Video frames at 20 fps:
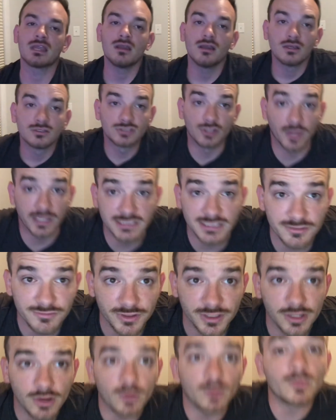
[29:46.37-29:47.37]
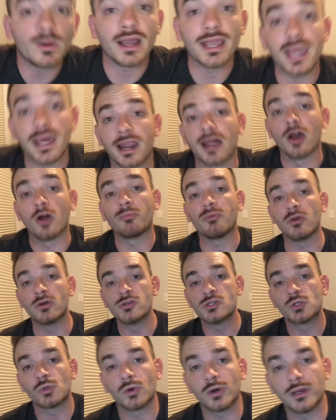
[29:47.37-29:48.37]
So that's the video. Again, I hope you
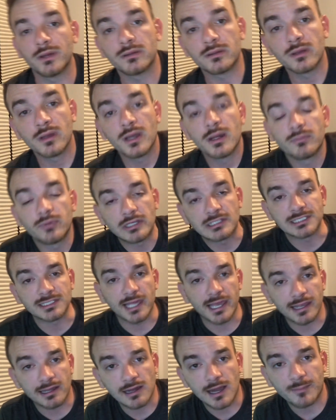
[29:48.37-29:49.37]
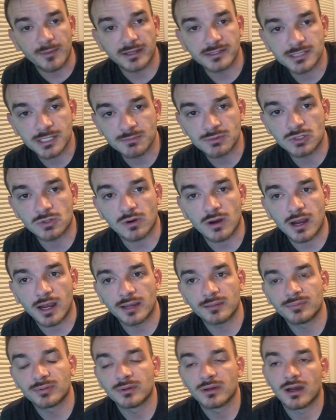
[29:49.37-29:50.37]
enjoyed. Please like, comment, and
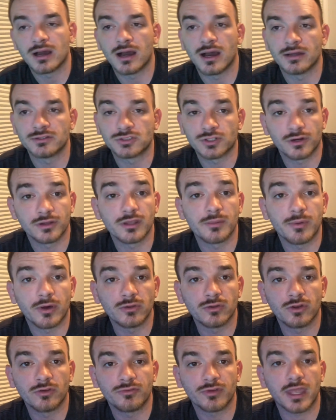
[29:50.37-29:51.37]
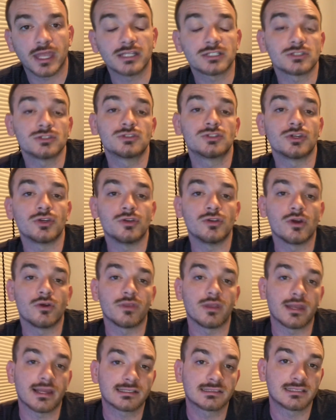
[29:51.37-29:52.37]
subscribe. Turn on the bell notifications so you know
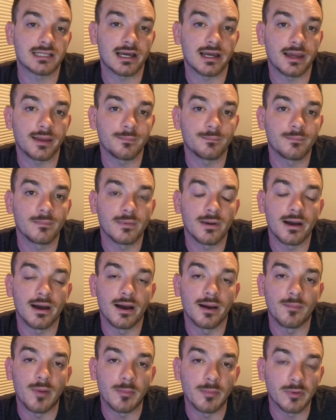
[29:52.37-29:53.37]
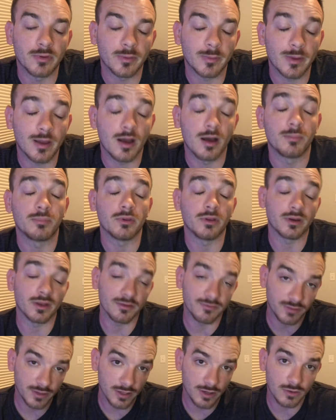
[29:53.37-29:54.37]
the next time I'm uploading a
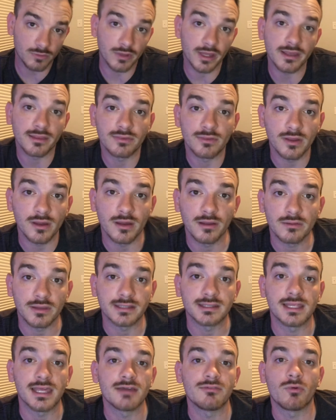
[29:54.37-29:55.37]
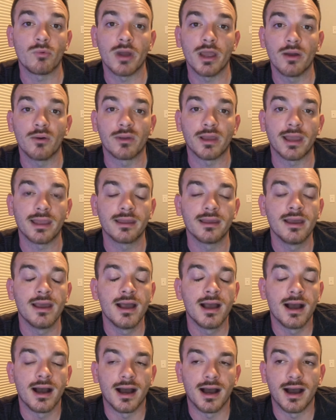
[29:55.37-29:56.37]
video like the giveaway, okay?
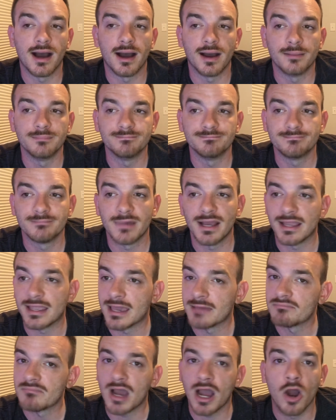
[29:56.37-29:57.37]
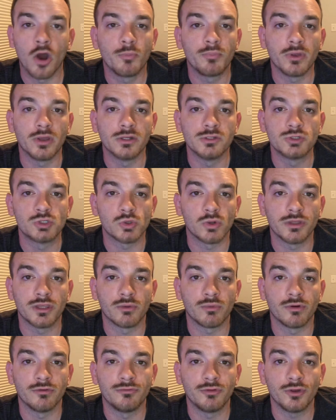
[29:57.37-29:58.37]
Again, I hope you enjoyed the
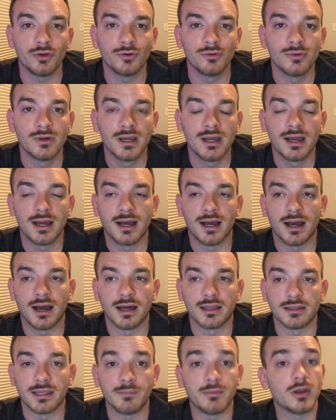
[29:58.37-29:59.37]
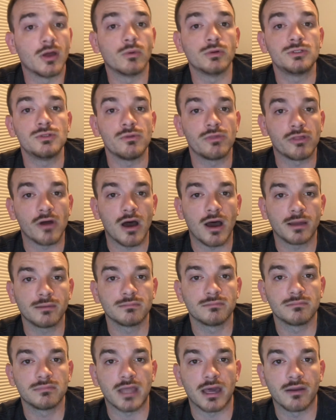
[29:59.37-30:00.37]
review. Let me know what you
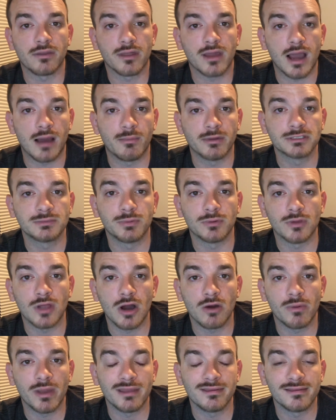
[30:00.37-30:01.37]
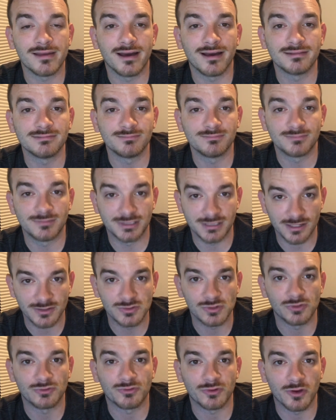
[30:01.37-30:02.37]
thought down in the comments below, and stay
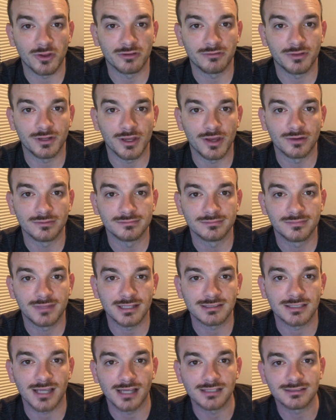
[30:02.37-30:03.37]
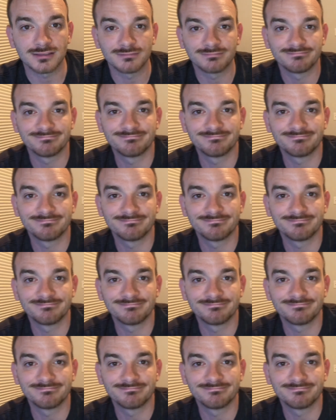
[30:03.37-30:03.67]
tuned for another video. Thanks, guys.